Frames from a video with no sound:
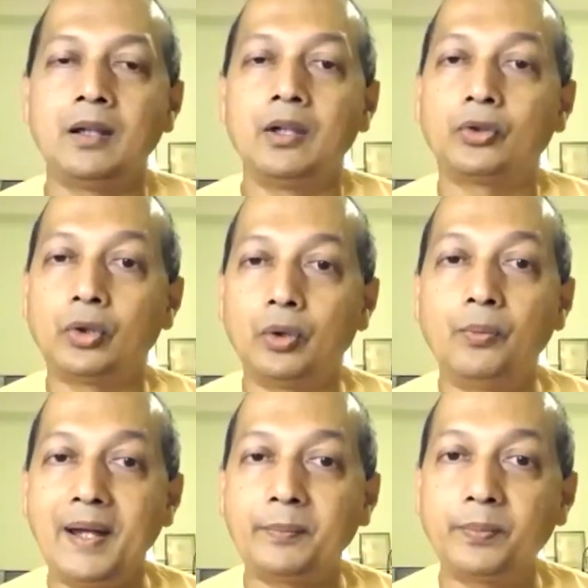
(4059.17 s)
So
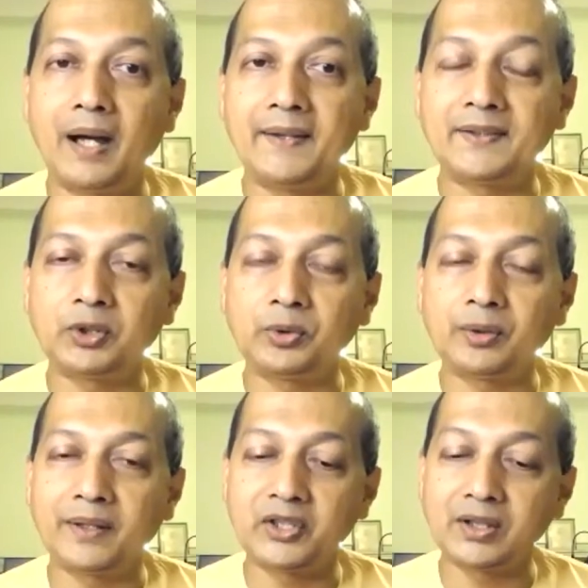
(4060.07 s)
my answer to your
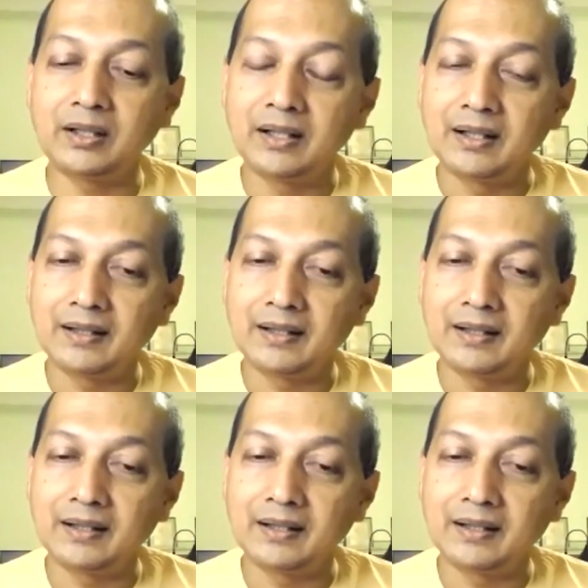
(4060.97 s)
question,